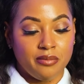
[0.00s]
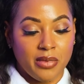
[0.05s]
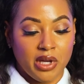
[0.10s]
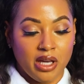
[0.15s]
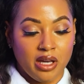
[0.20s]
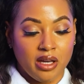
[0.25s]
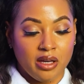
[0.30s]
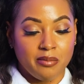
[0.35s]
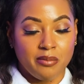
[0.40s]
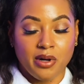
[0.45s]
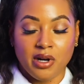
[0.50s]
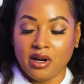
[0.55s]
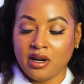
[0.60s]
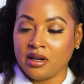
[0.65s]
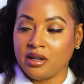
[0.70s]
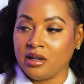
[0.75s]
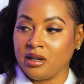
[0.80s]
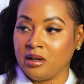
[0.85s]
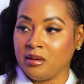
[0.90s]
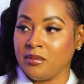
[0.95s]
me,
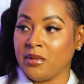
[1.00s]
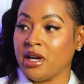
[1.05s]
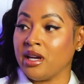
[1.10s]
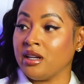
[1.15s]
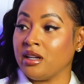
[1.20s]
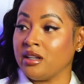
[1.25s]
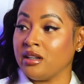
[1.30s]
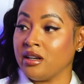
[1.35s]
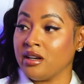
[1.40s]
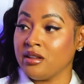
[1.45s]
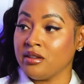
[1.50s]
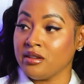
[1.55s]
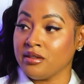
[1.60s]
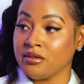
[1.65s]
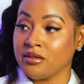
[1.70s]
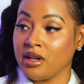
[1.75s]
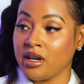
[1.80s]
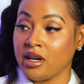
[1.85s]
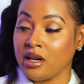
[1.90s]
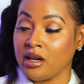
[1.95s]
Parham, and another
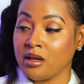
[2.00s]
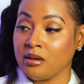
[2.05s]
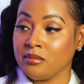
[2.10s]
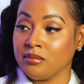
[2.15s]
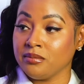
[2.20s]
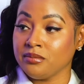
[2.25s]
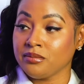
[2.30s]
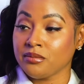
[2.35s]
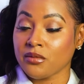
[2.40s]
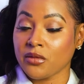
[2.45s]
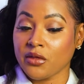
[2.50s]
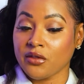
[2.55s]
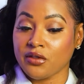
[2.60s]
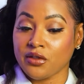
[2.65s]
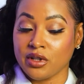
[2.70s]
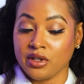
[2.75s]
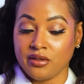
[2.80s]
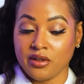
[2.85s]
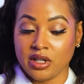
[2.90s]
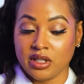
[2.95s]

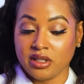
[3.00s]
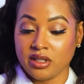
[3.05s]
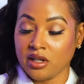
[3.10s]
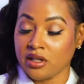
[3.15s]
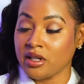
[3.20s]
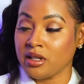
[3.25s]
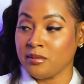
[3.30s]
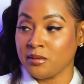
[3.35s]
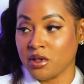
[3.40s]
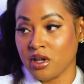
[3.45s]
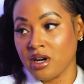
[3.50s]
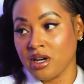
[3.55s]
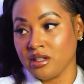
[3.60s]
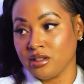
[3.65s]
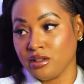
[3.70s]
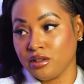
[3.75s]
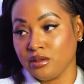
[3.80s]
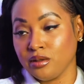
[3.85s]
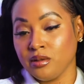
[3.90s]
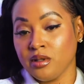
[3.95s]
friend of ours. Her name is
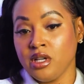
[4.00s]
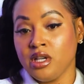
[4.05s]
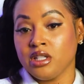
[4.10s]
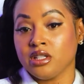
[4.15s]
Arzu.